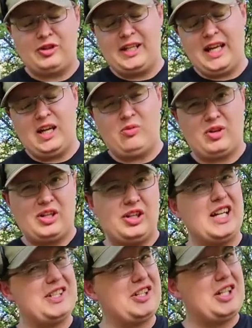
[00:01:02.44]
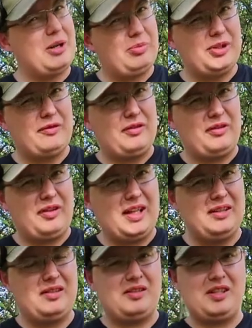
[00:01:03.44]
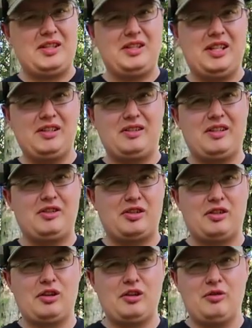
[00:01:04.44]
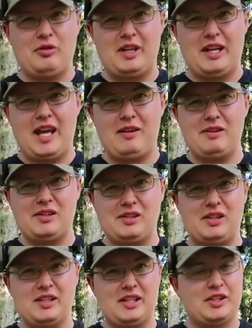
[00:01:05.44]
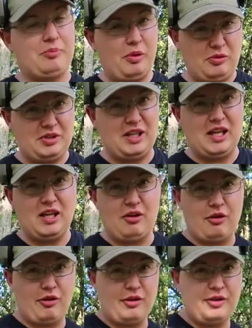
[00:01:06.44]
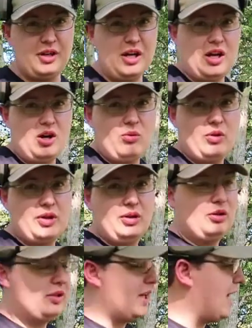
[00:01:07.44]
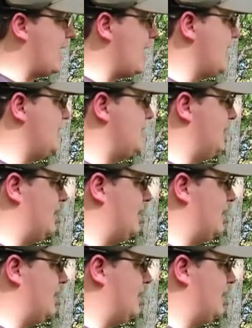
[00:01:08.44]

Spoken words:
today we're going to test a couple different things. Since it is such a slow and heavy slug that's supposed to hit hard, we're going to look at